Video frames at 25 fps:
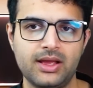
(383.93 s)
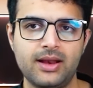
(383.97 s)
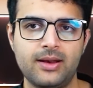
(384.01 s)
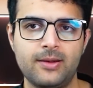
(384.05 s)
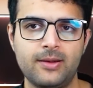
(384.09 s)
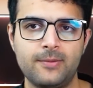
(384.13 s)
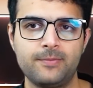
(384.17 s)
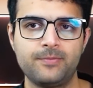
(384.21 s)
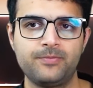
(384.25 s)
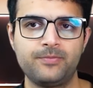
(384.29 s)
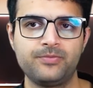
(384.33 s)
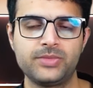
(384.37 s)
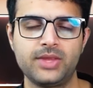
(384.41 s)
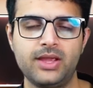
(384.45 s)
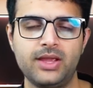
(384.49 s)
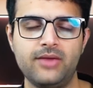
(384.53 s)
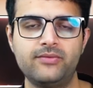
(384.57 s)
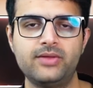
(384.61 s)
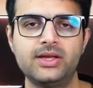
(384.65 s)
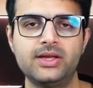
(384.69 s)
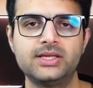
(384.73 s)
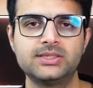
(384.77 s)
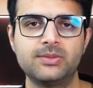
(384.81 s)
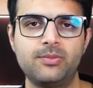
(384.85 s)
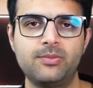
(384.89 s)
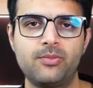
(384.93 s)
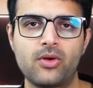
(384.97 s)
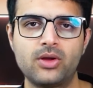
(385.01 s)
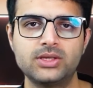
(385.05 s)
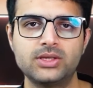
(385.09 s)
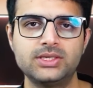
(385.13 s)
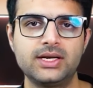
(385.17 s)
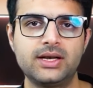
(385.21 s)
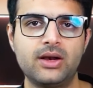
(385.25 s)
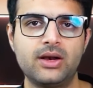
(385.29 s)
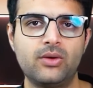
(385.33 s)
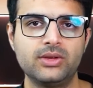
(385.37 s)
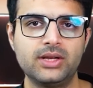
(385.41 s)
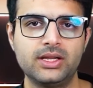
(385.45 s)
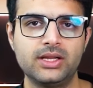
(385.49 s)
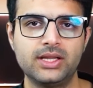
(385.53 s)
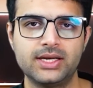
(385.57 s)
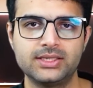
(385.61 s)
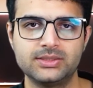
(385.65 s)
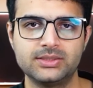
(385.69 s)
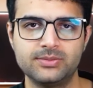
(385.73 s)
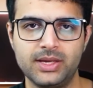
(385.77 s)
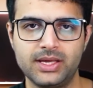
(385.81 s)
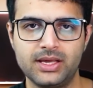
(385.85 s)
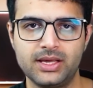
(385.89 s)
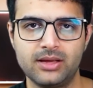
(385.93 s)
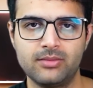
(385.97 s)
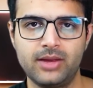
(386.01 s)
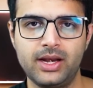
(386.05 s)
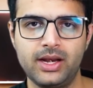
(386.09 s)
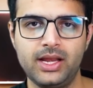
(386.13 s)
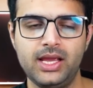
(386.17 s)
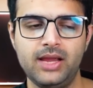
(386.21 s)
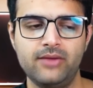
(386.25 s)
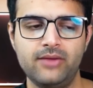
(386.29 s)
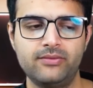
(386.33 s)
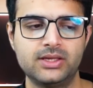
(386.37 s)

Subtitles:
And if there is a project out there that's making money,